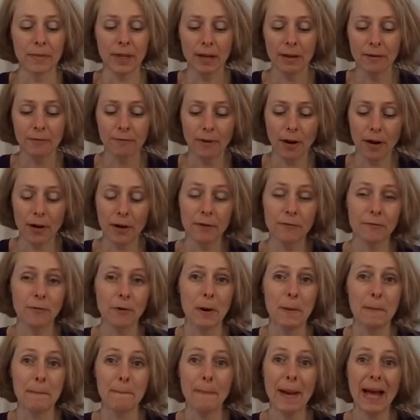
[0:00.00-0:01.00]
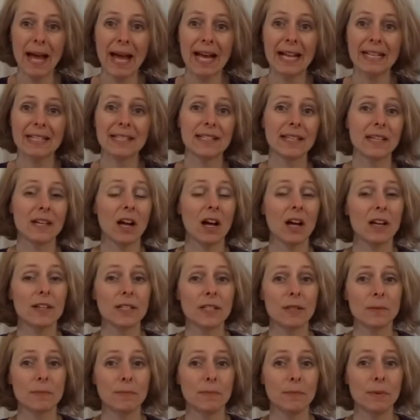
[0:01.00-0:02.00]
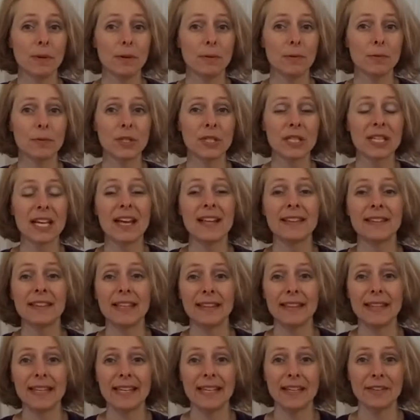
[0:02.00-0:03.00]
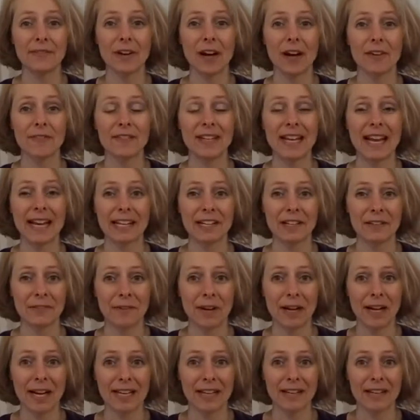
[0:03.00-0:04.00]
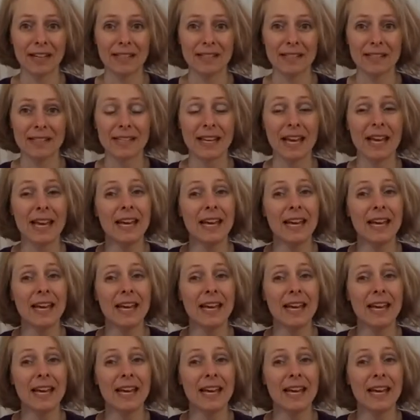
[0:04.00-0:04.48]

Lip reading: far-infrared mats that also boast that they give off negative ions.